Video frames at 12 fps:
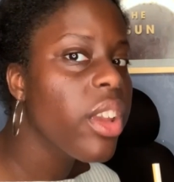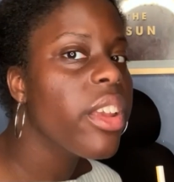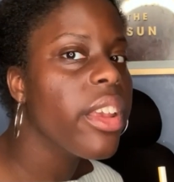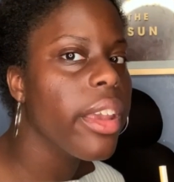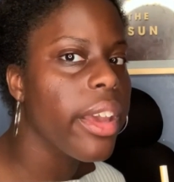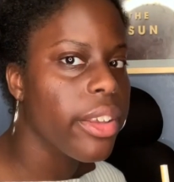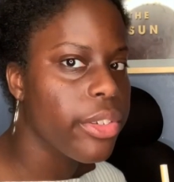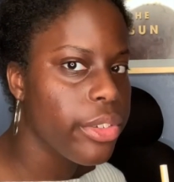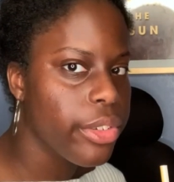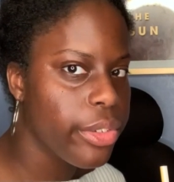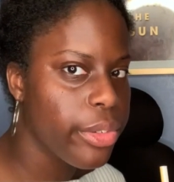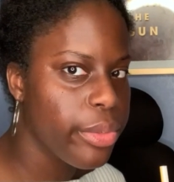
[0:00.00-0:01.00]
Yes,
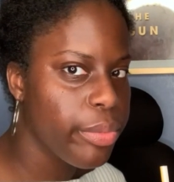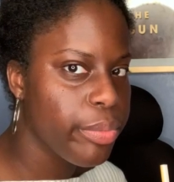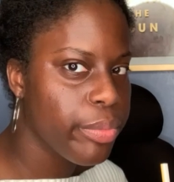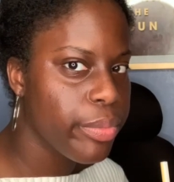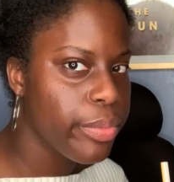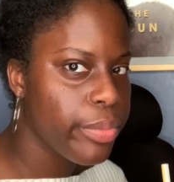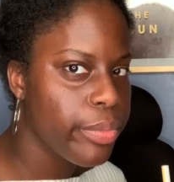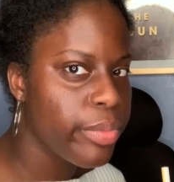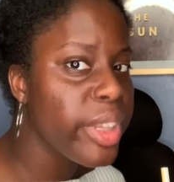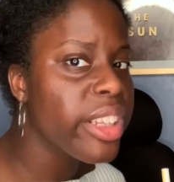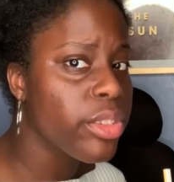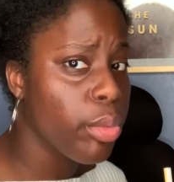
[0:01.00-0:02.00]

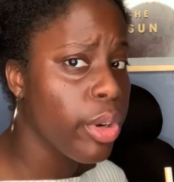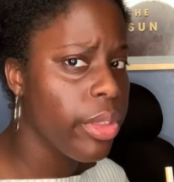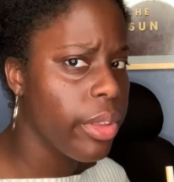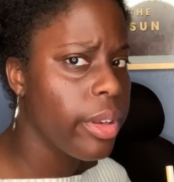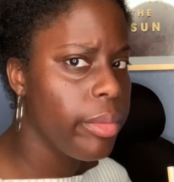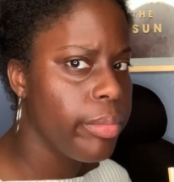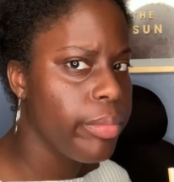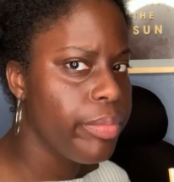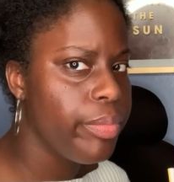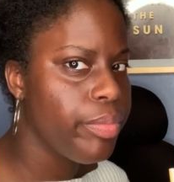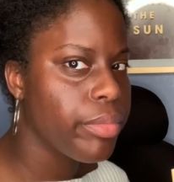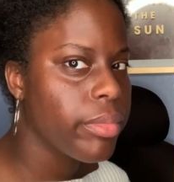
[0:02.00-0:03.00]
it's worth it.
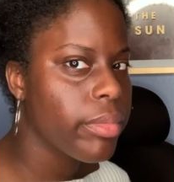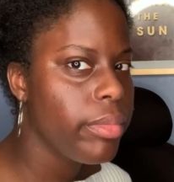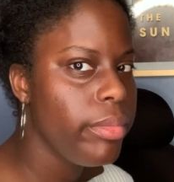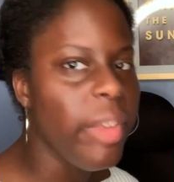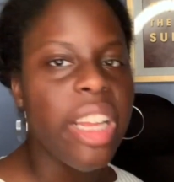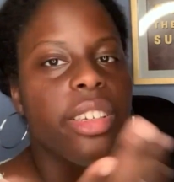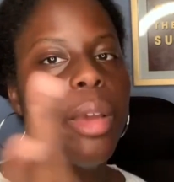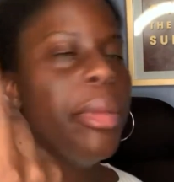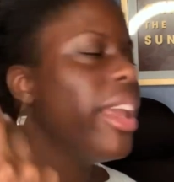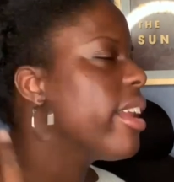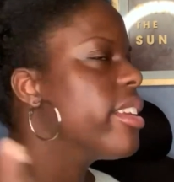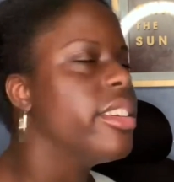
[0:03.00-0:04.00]
To me,
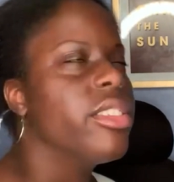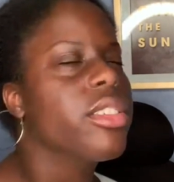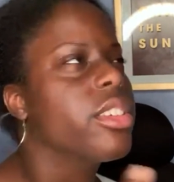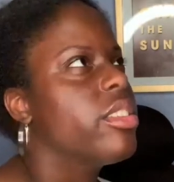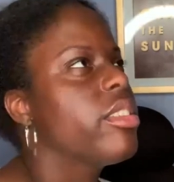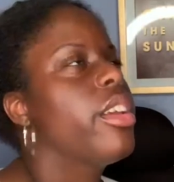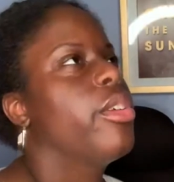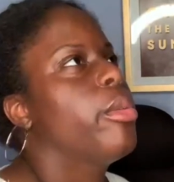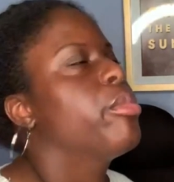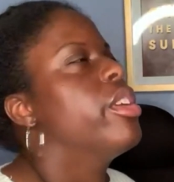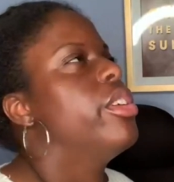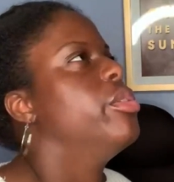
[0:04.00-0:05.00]
at least, because I know I'm
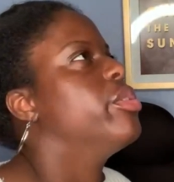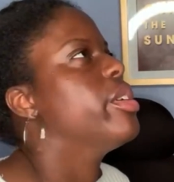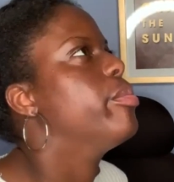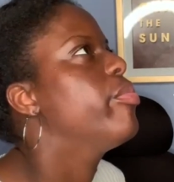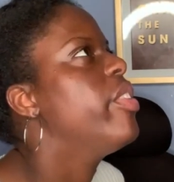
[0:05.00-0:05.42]
gonna use it.